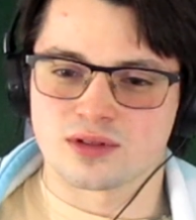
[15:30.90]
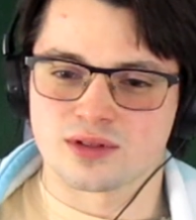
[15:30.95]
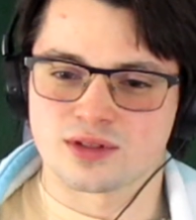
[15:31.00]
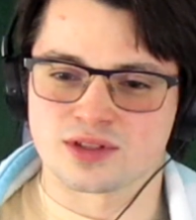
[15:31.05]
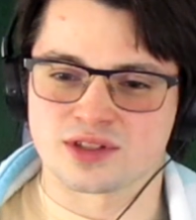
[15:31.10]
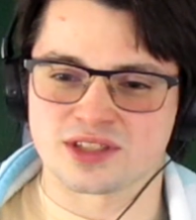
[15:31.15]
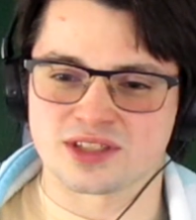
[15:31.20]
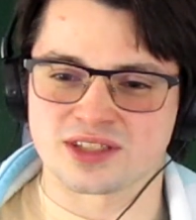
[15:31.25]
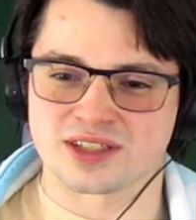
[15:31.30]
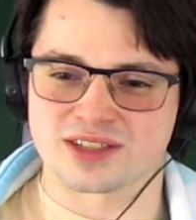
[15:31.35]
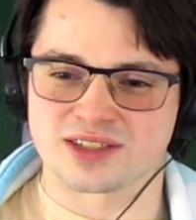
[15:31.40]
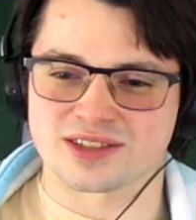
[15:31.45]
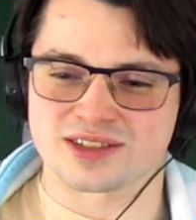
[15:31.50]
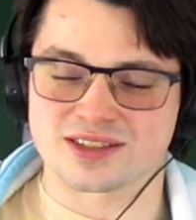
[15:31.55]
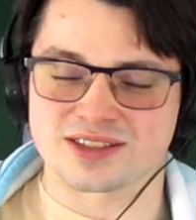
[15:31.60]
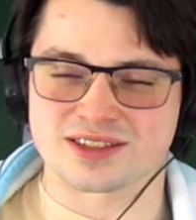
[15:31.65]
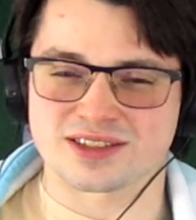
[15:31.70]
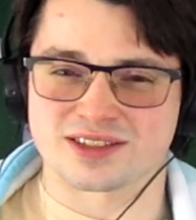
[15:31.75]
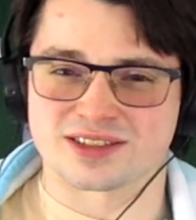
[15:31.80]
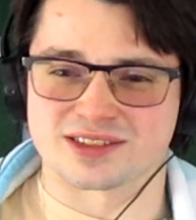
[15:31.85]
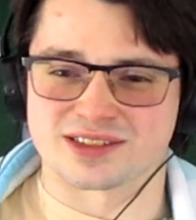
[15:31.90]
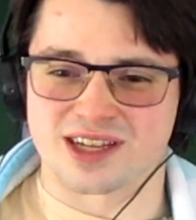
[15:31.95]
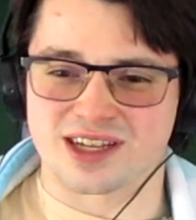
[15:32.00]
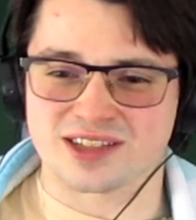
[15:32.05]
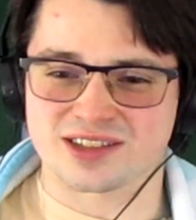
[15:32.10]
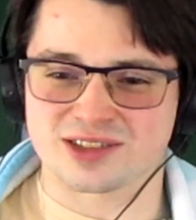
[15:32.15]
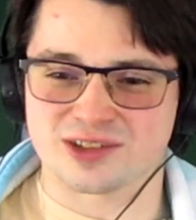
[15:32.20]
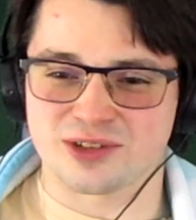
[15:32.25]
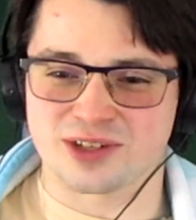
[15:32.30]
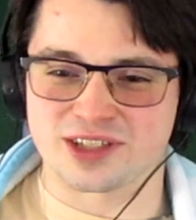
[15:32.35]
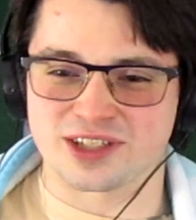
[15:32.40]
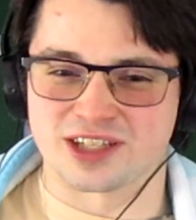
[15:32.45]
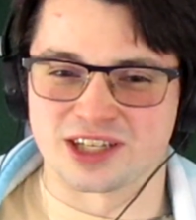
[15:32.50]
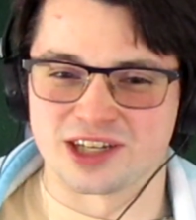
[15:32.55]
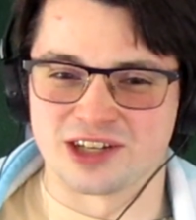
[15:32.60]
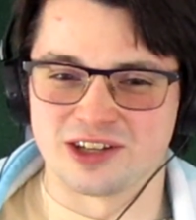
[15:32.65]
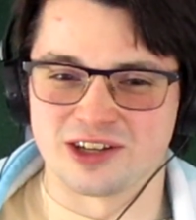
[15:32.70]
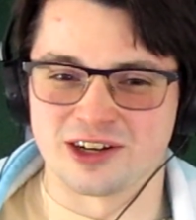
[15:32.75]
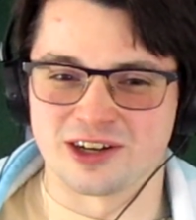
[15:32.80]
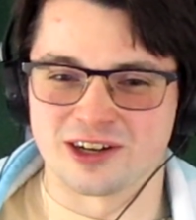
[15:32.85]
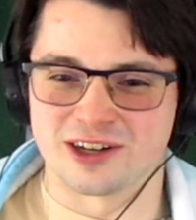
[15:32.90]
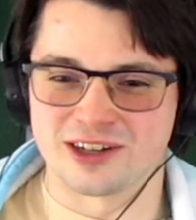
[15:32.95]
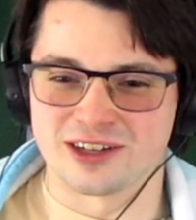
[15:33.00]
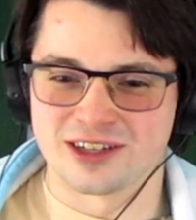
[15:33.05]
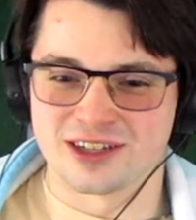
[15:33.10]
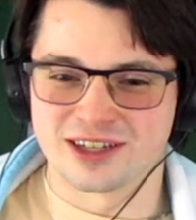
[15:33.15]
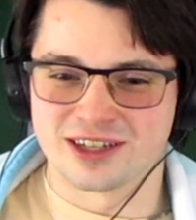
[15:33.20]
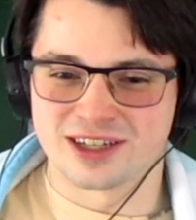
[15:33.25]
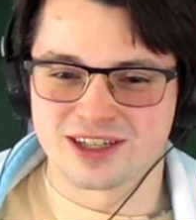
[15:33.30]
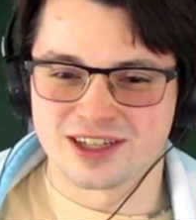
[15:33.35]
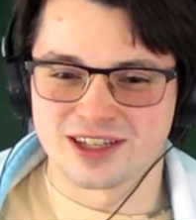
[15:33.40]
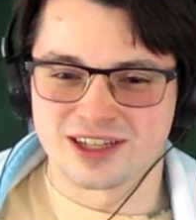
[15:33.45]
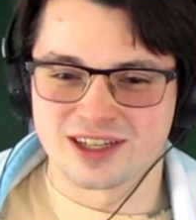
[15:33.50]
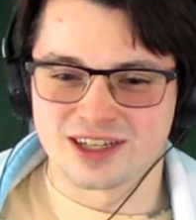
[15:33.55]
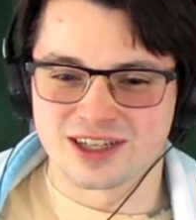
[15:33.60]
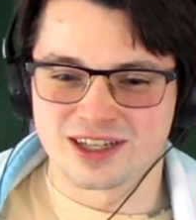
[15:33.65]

Did a sex toy kill her? Huh?